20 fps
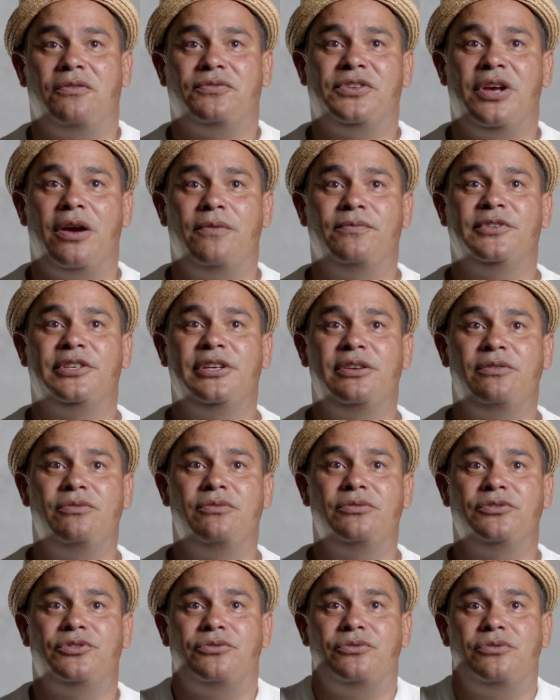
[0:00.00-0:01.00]
of something
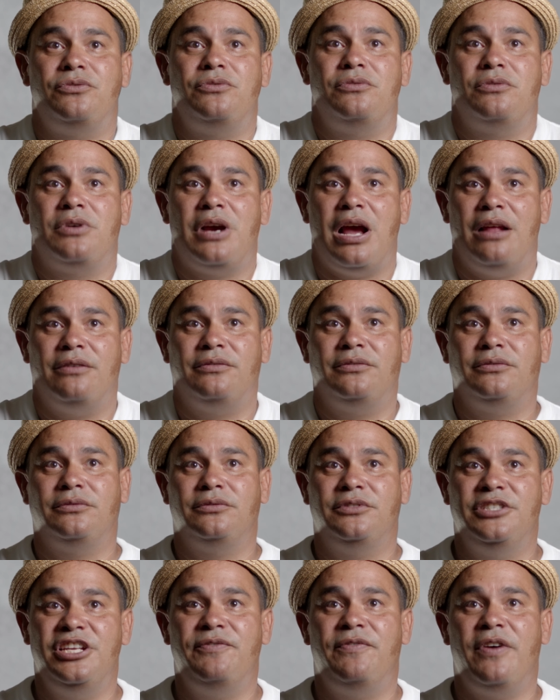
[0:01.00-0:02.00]
who you can
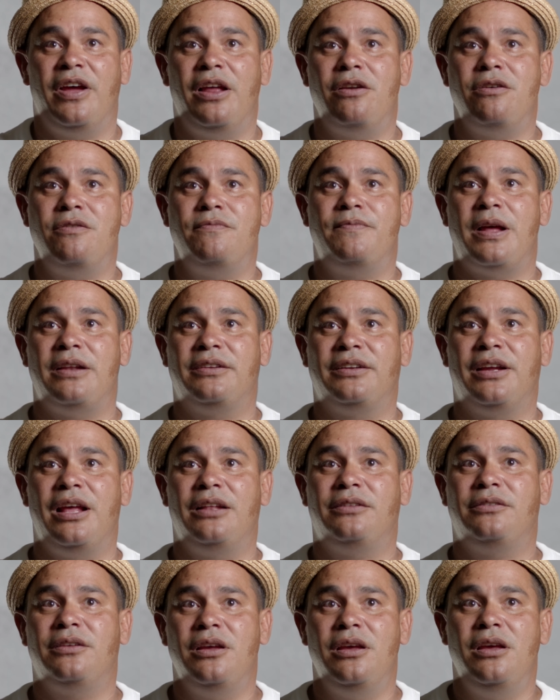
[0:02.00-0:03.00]
develop and
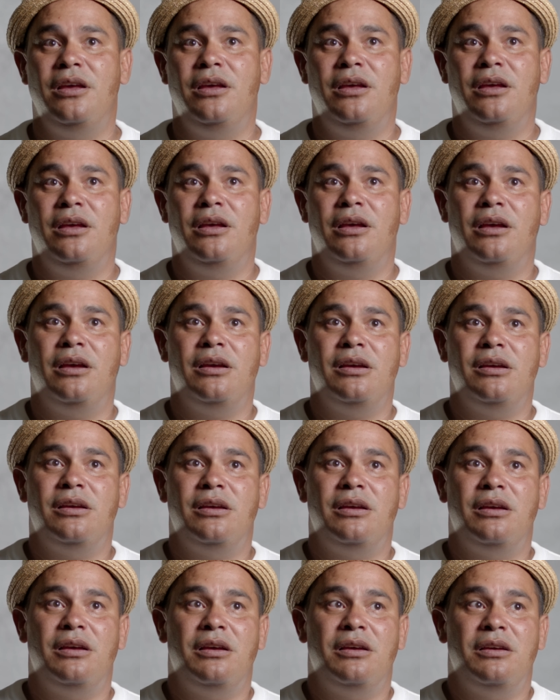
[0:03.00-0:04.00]
get."
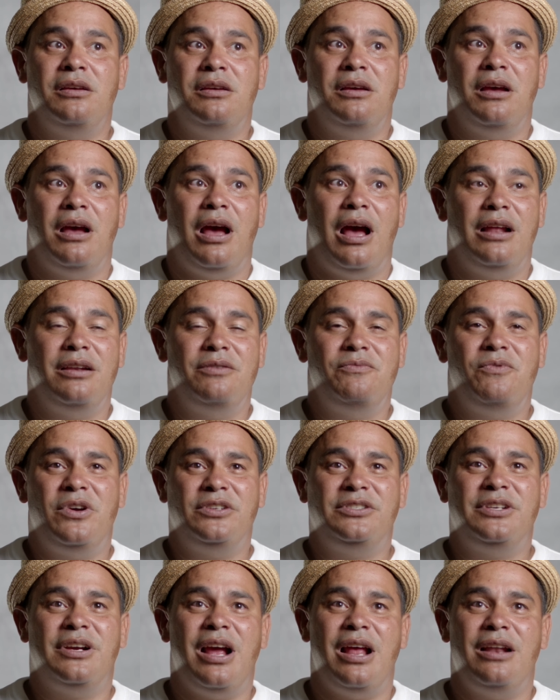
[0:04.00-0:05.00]
And it
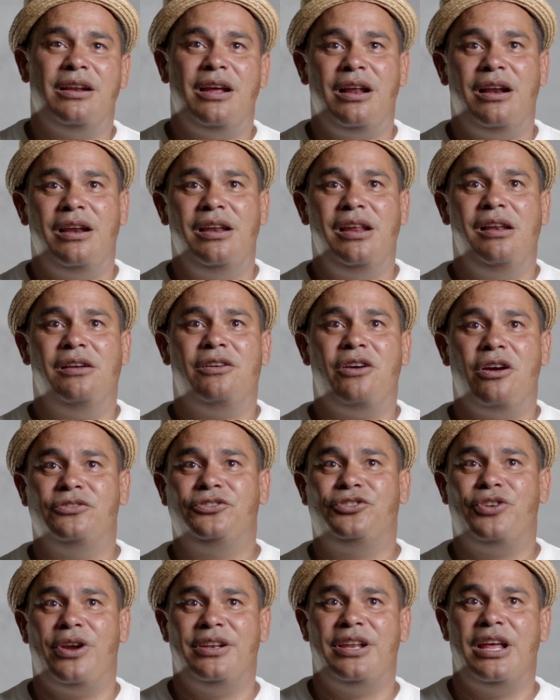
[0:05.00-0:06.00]
was a kind of a little
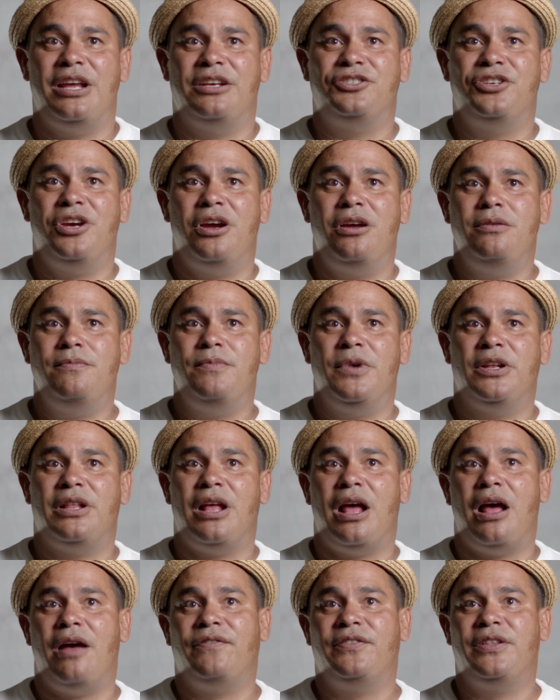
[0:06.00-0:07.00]
contradiction, but
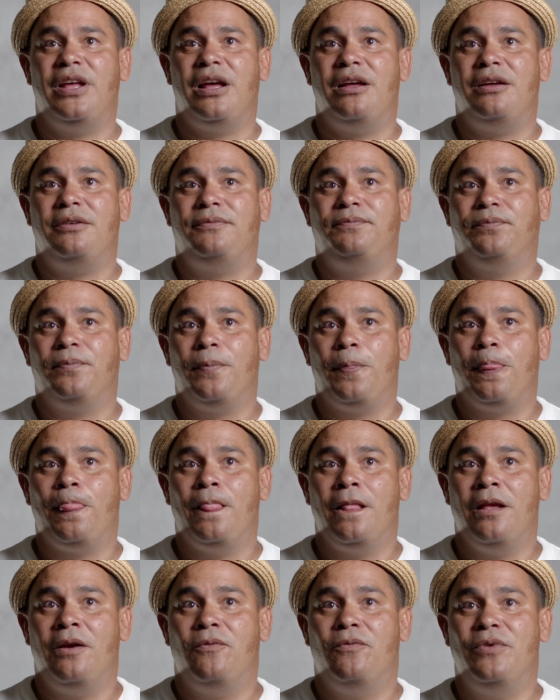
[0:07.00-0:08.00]
after
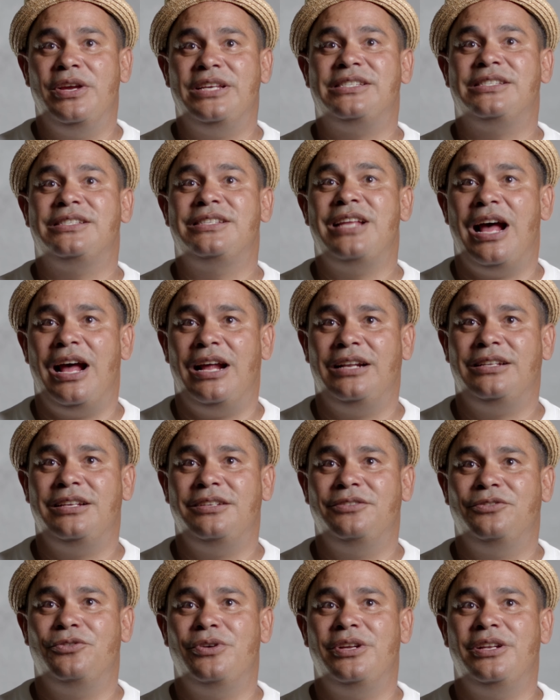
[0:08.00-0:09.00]
we
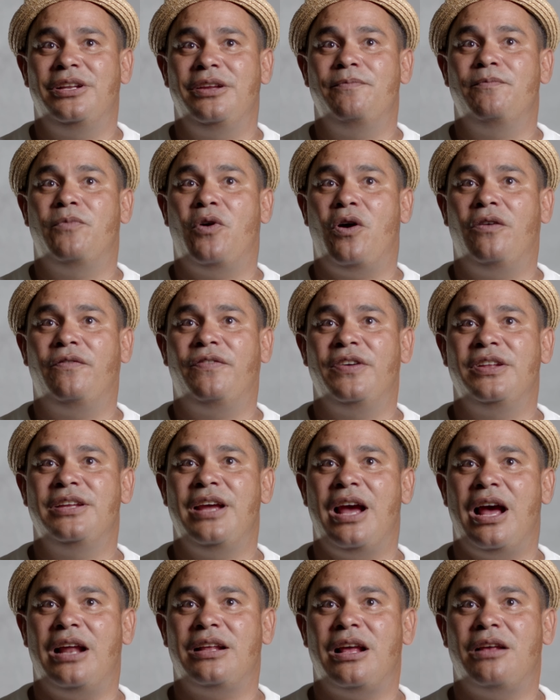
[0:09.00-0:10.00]
started doing involved in
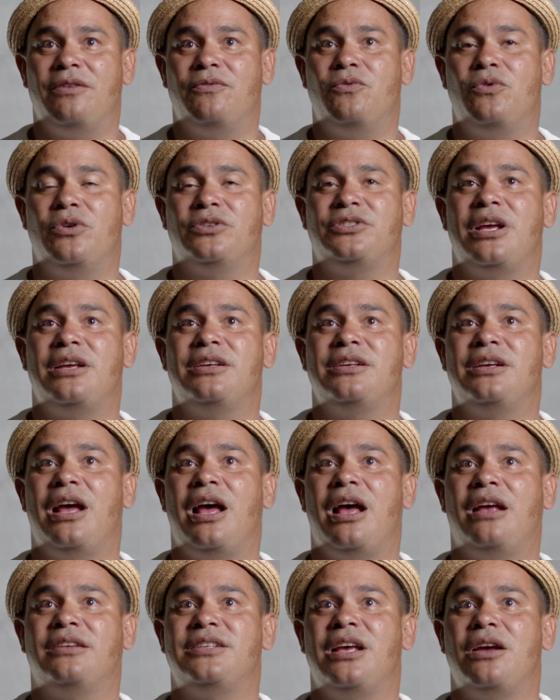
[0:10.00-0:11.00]
the art, was a,
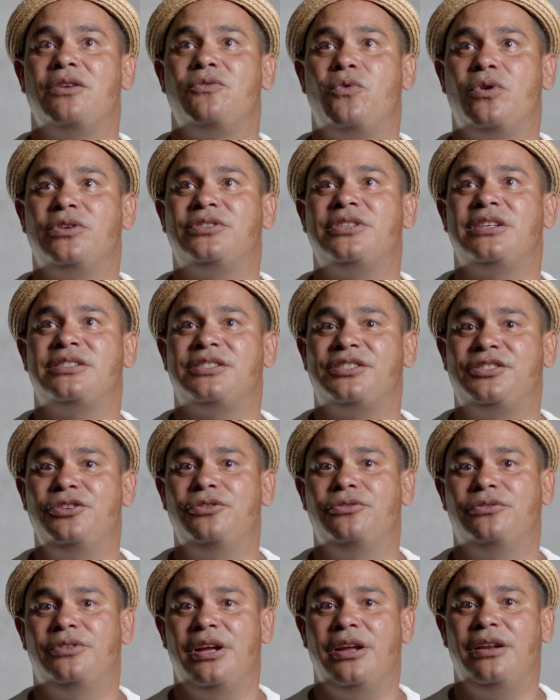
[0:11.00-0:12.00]
as I was a
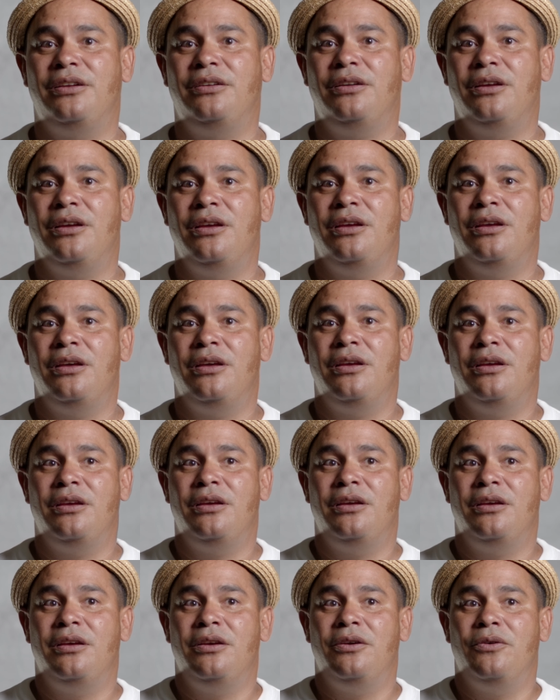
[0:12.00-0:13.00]
student
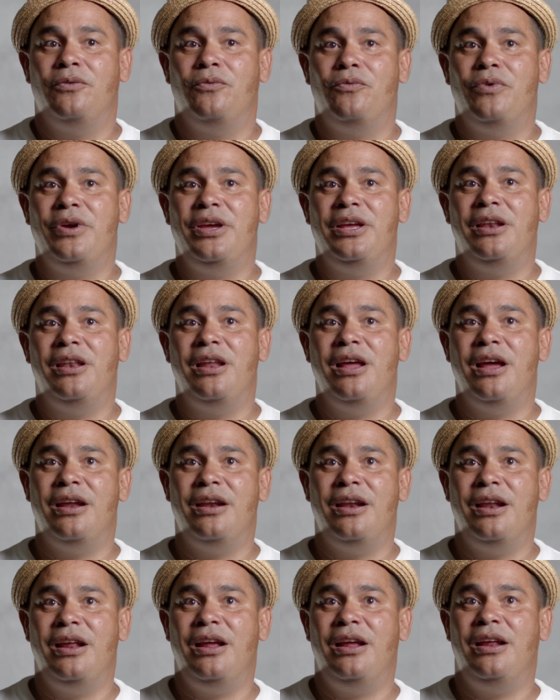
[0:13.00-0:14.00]
we
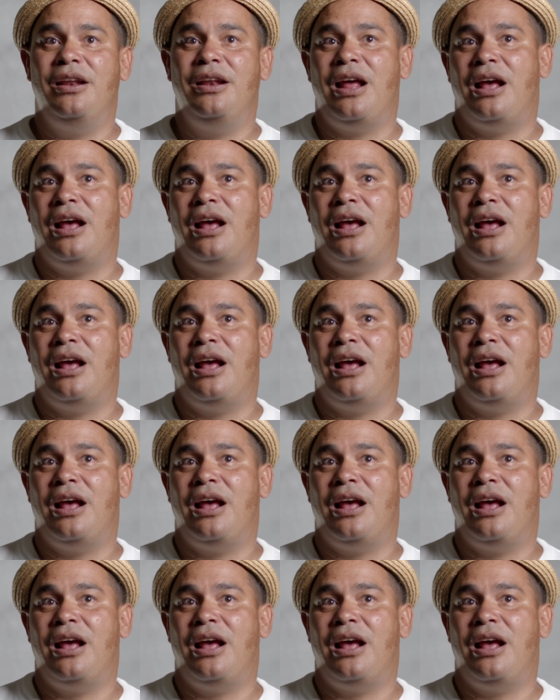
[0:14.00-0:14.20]
learn